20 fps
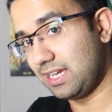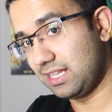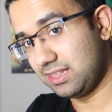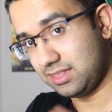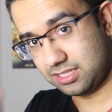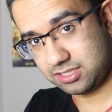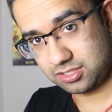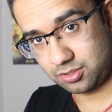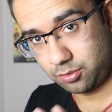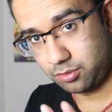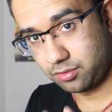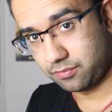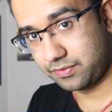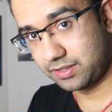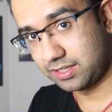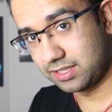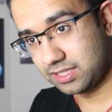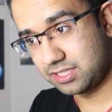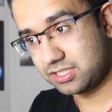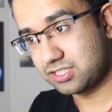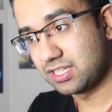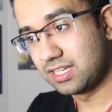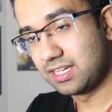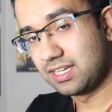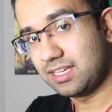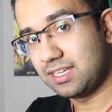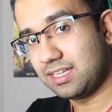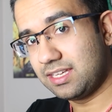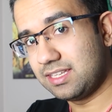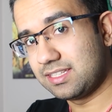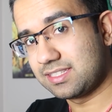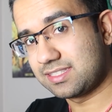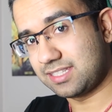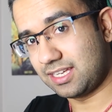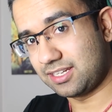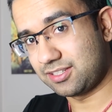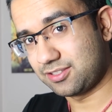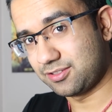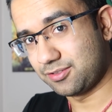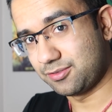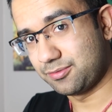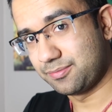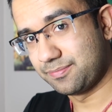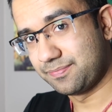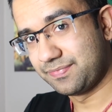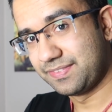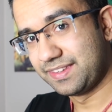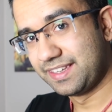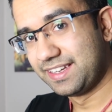in this whole village is Senku.